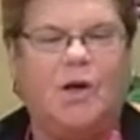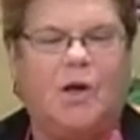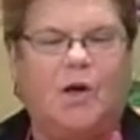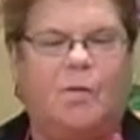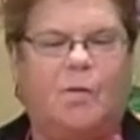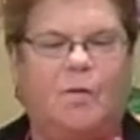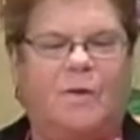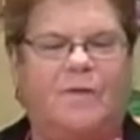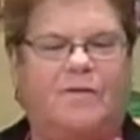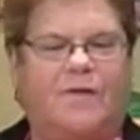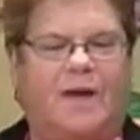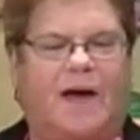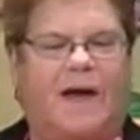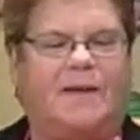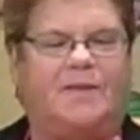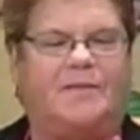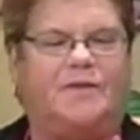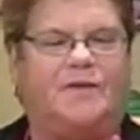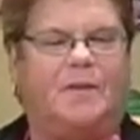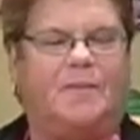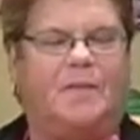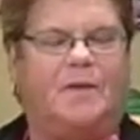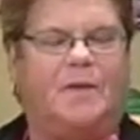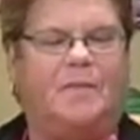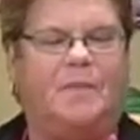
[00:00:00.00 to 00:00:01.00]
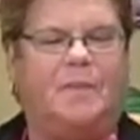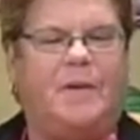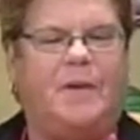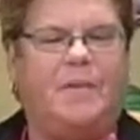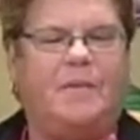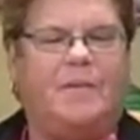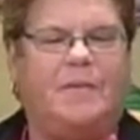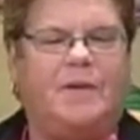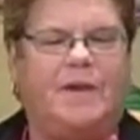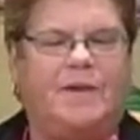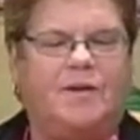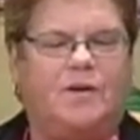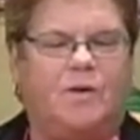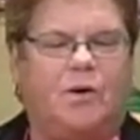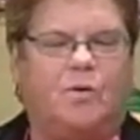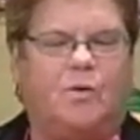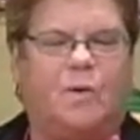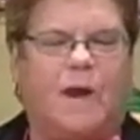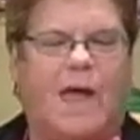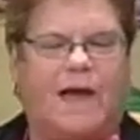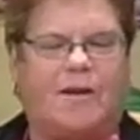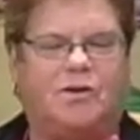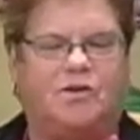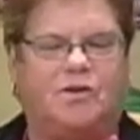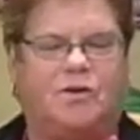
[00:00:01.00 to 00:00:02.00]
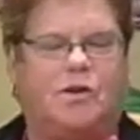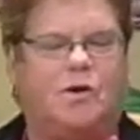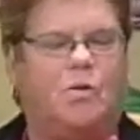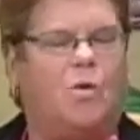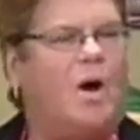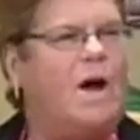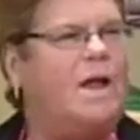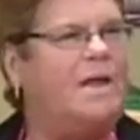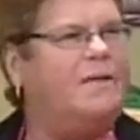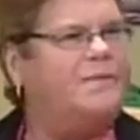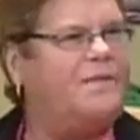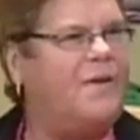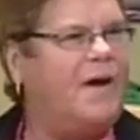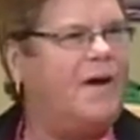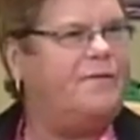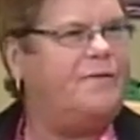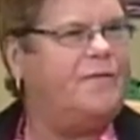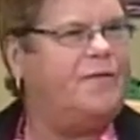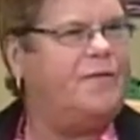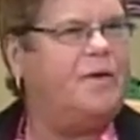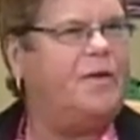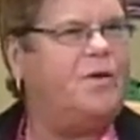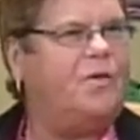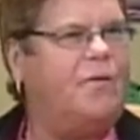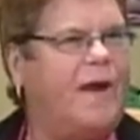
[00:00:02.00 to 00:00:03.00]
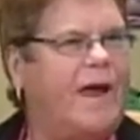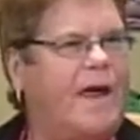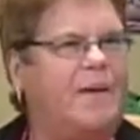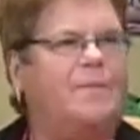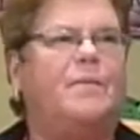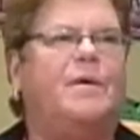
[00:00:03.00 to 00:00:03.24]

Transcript: we've got some of the people that don't actually qualify for the grant,